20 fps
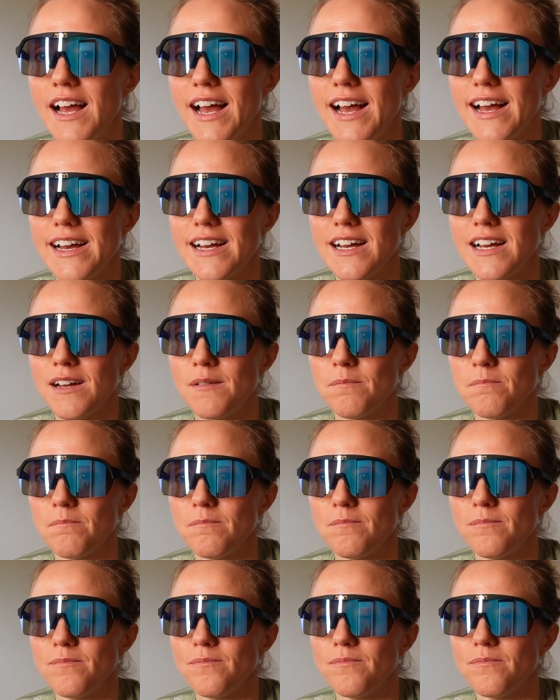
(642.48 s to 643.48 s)

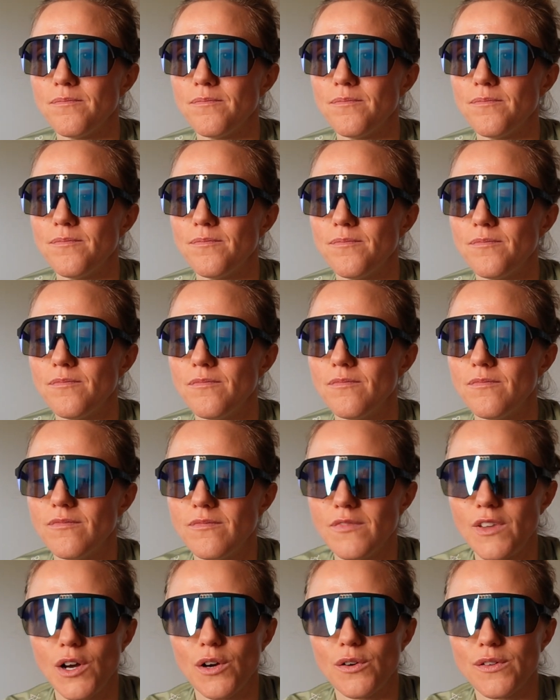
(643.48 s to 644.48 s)
Um,
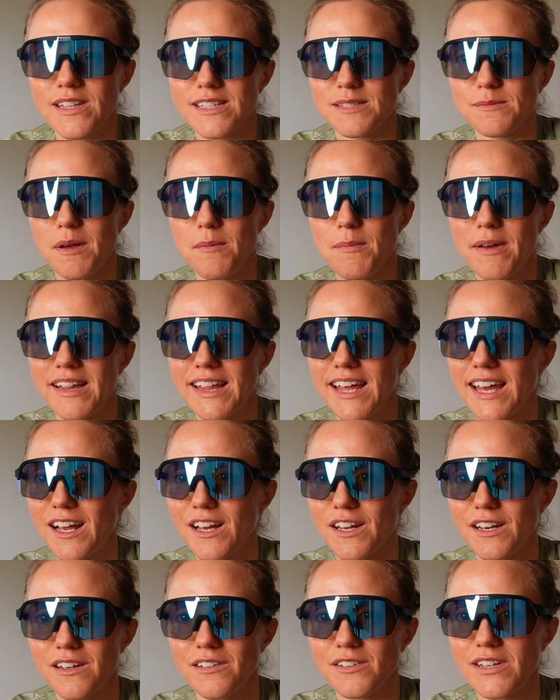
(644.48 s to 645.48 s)
oh, that's my belly, I
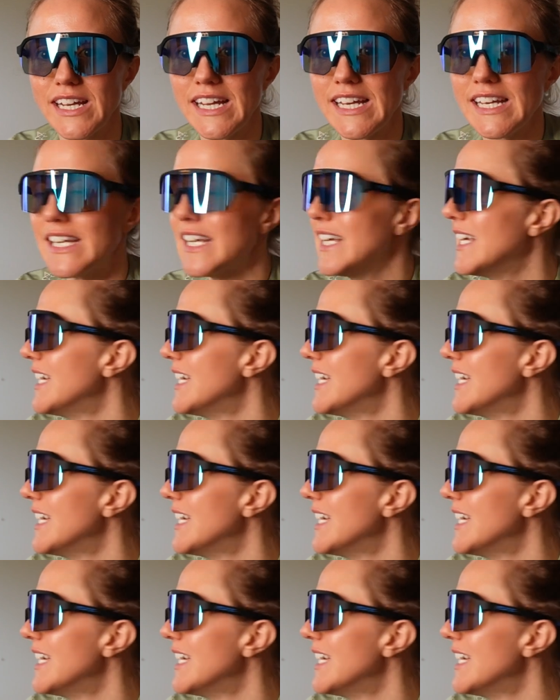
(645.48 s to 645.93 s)
gotta go eat.